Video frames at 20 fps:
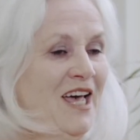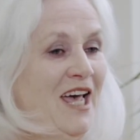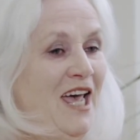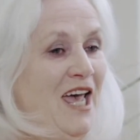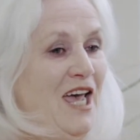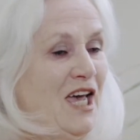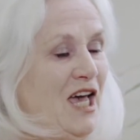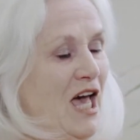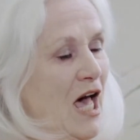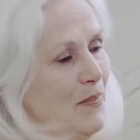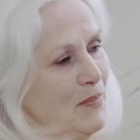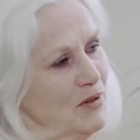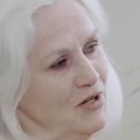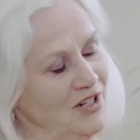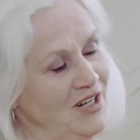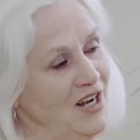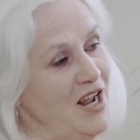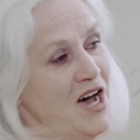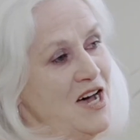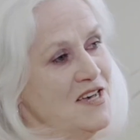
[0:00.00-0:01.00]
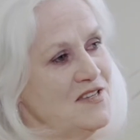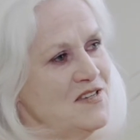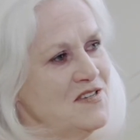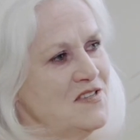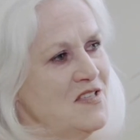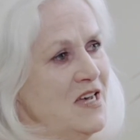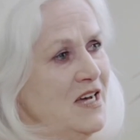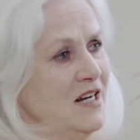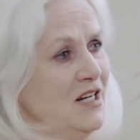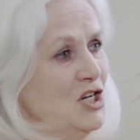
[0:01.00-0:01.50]
He
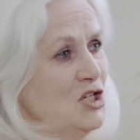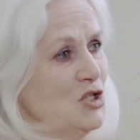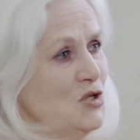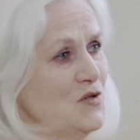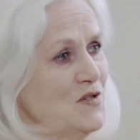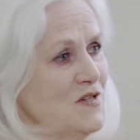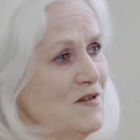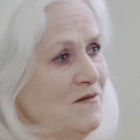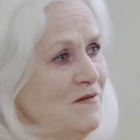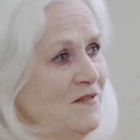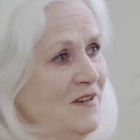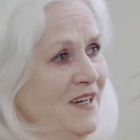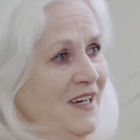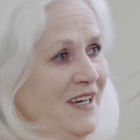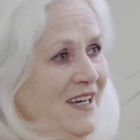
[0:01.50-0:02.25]
capitalises the initials of